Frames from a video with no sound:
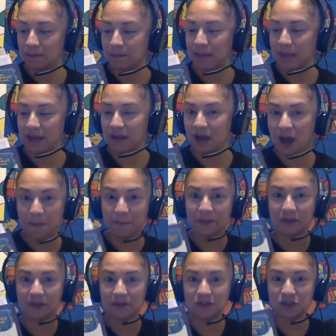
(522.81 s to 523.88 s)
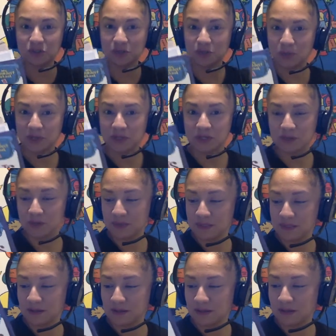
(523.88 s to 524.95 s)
back up to the windows.